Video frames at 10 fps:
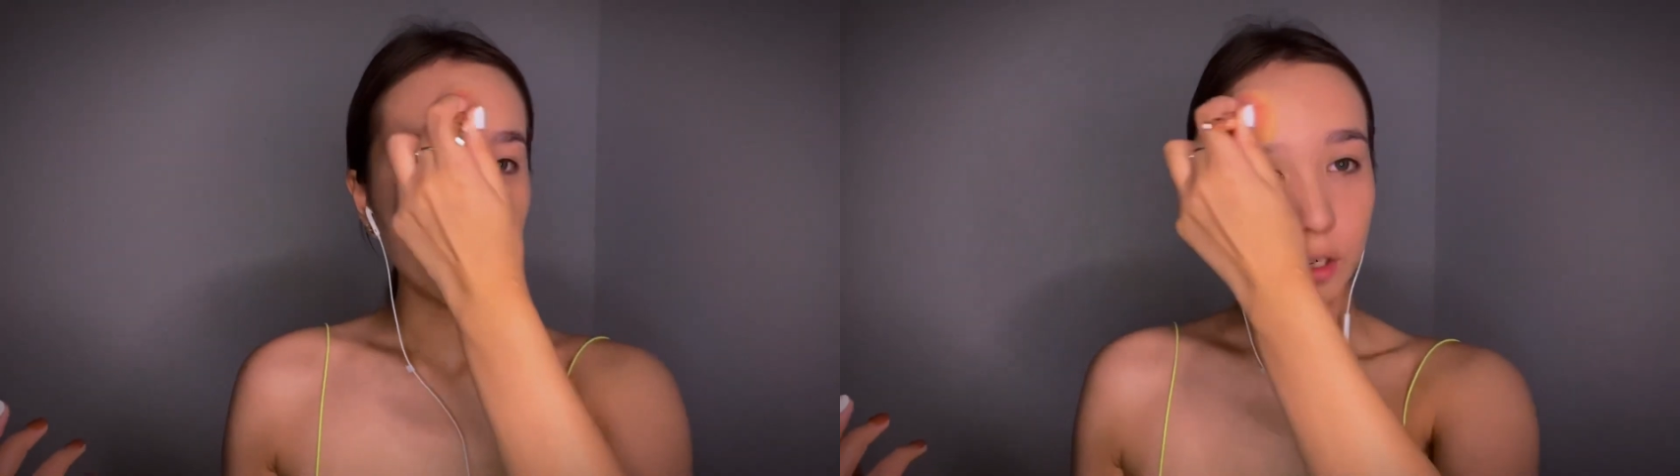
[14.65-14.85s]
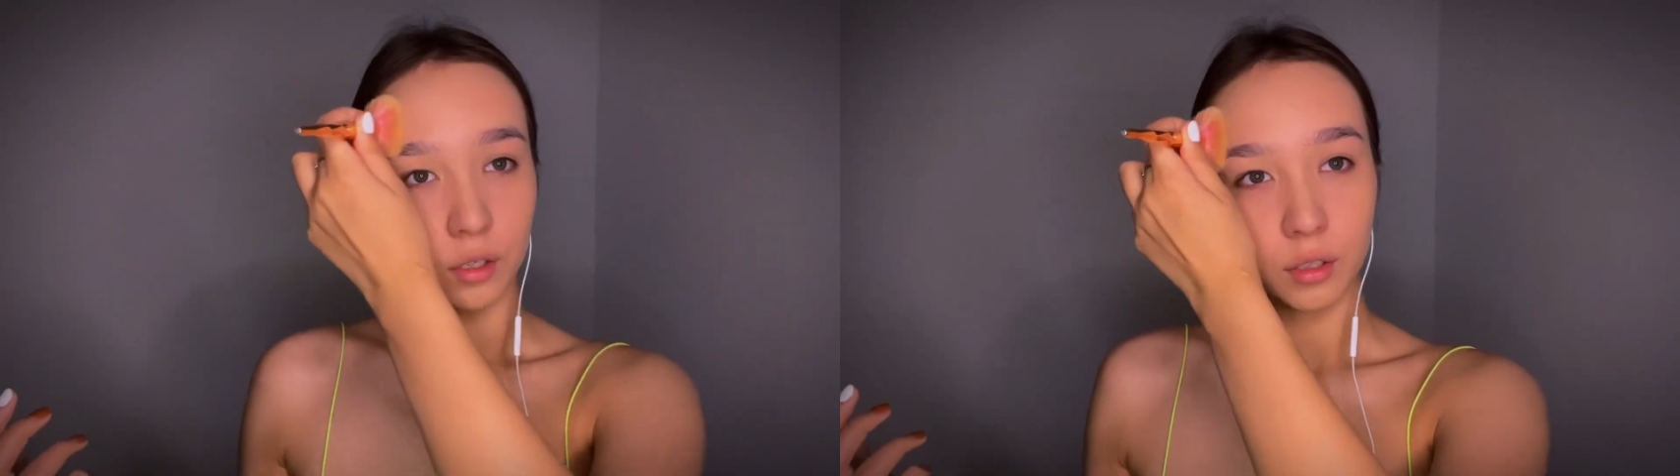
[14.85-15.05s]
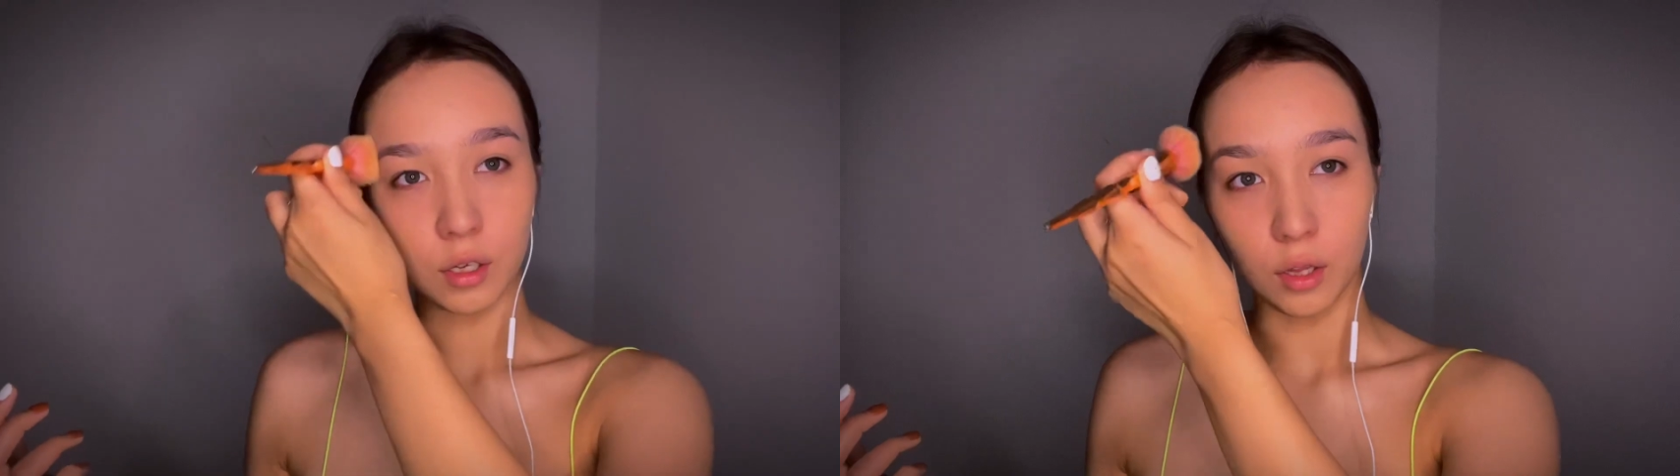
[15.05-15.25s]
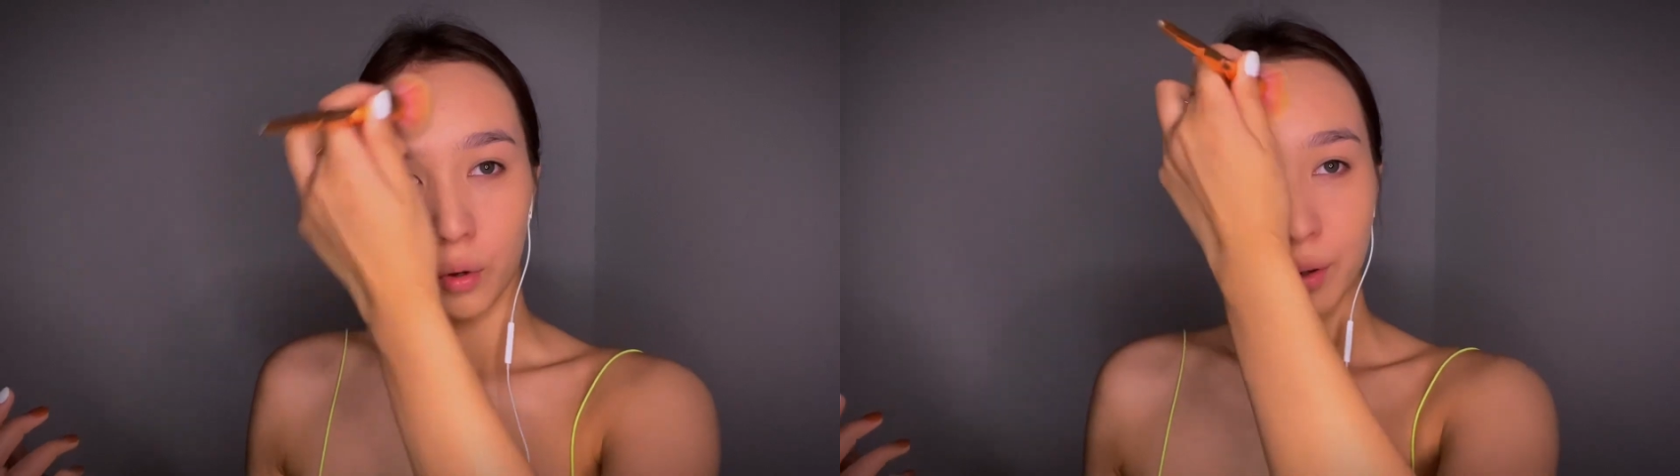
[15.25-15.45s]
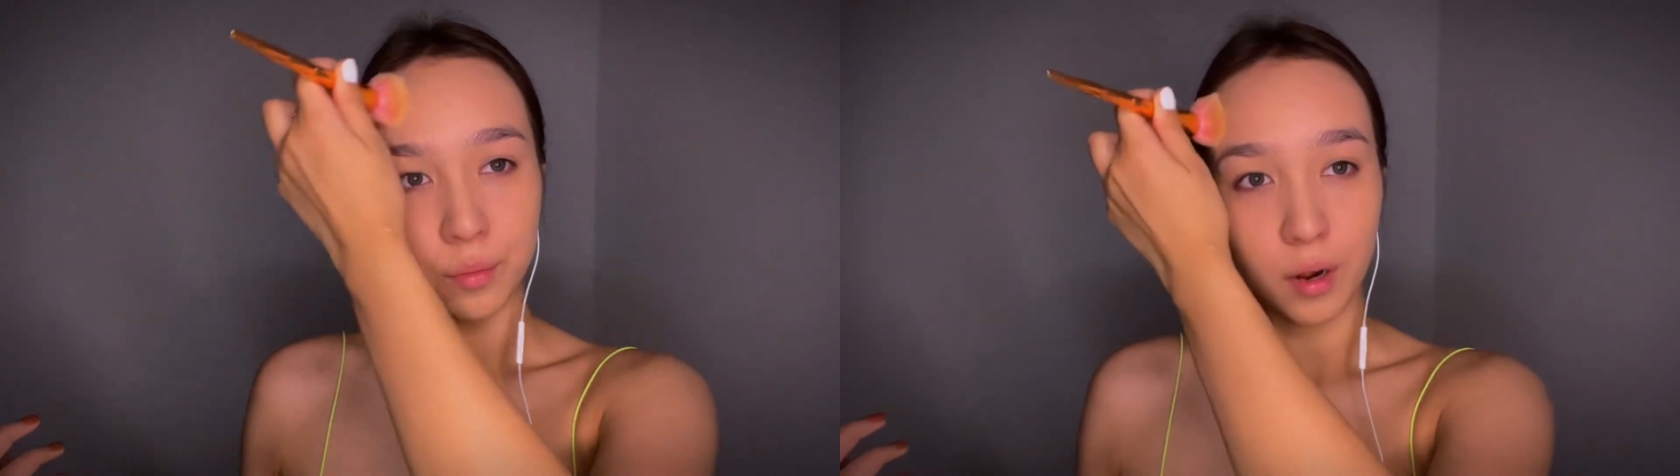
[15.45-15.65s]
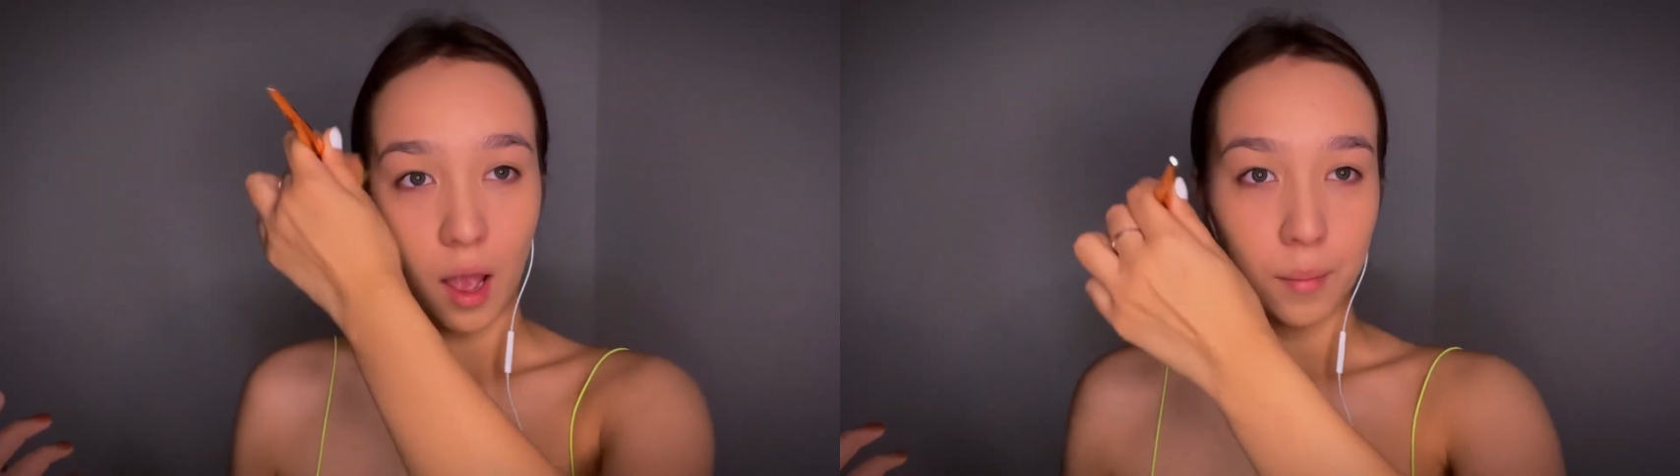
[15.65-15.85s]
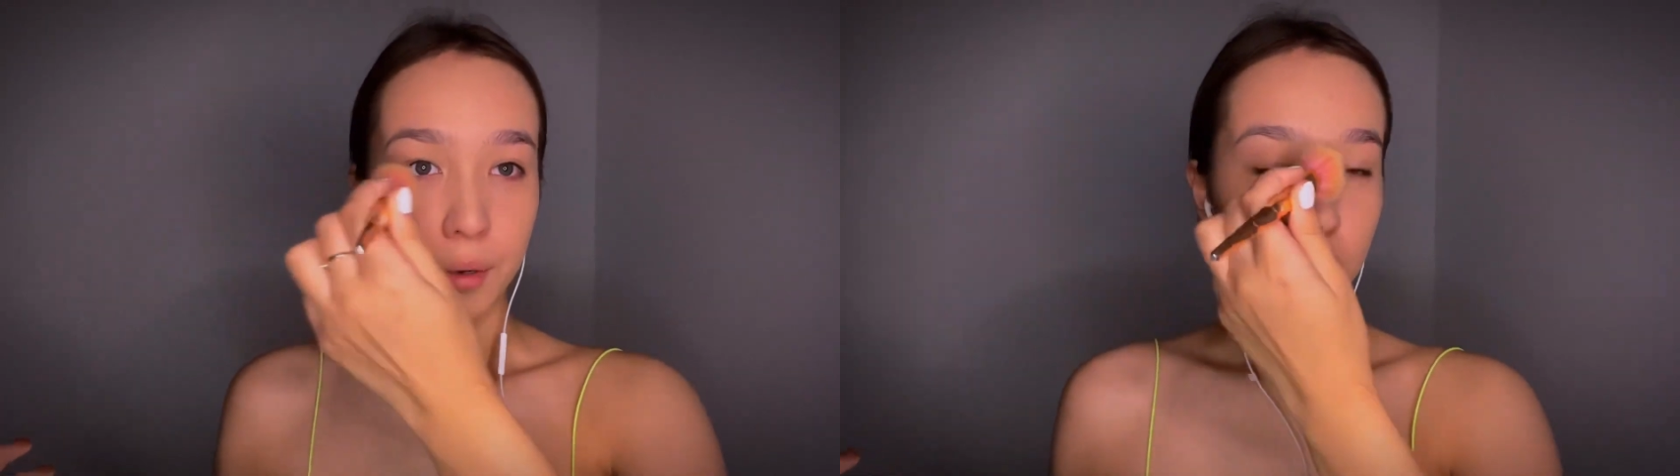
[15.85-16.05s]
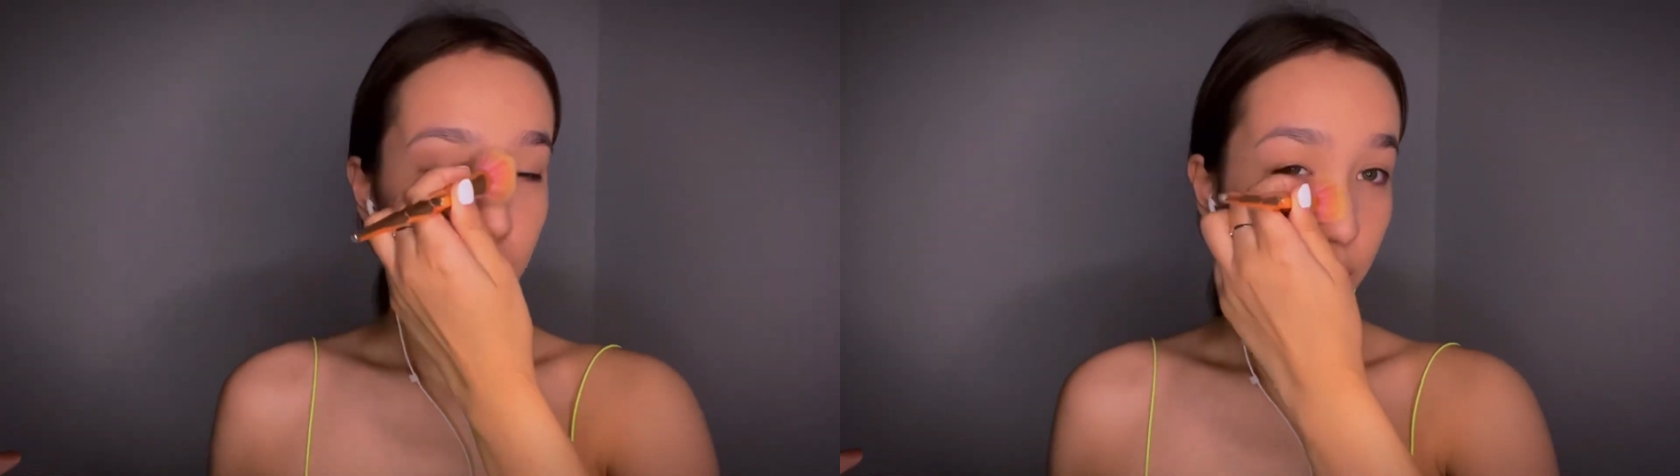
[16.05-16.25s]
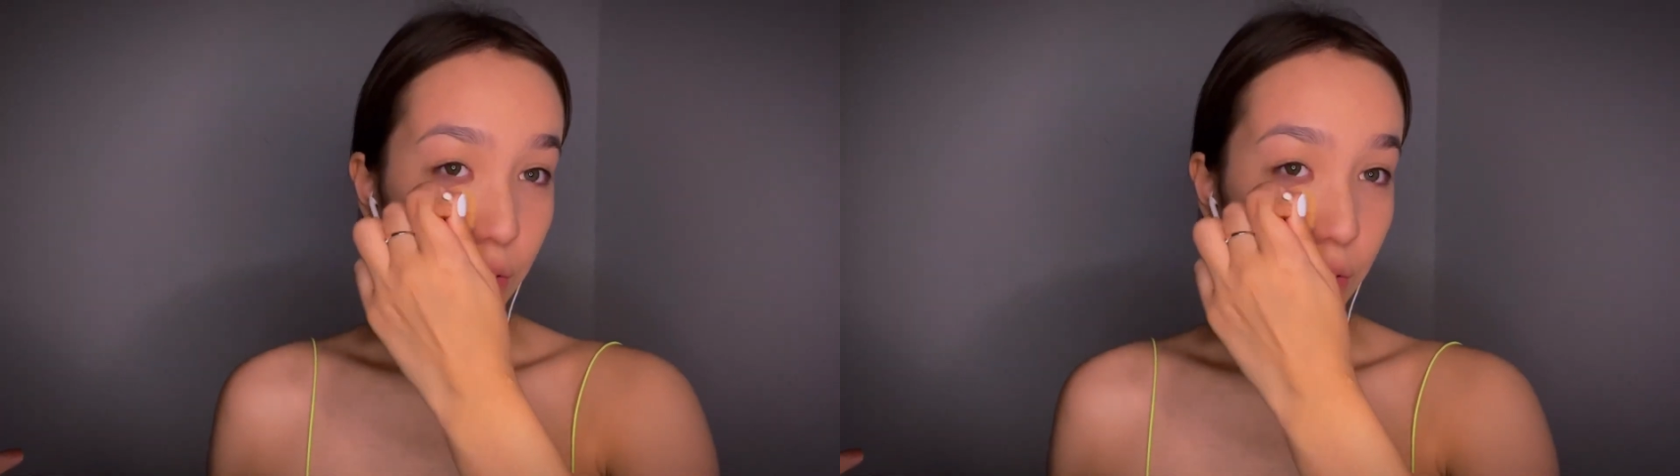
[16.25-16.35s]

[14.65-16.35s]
good glowy primer